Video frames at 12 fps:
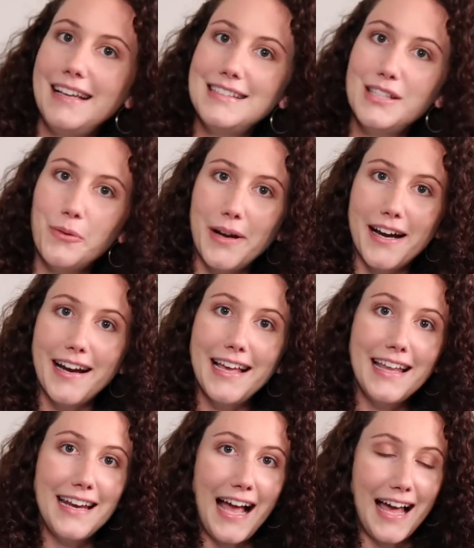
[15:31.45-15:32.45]
and to wear it
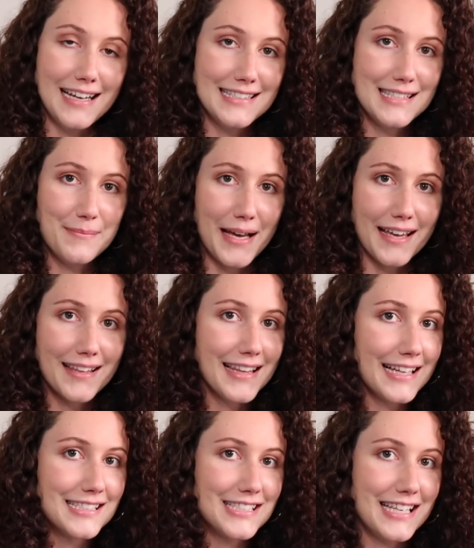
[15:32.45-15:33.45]
and add it to my
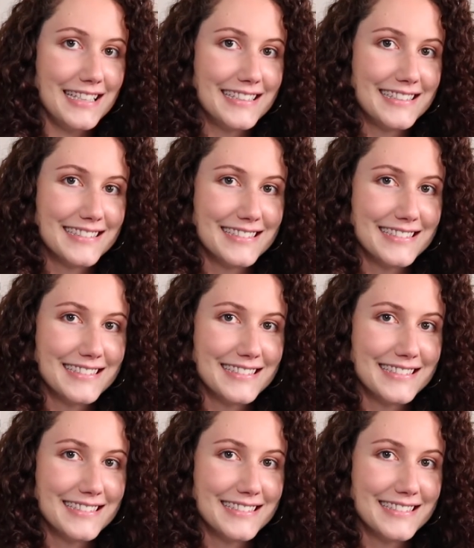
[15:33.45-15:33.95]
collection.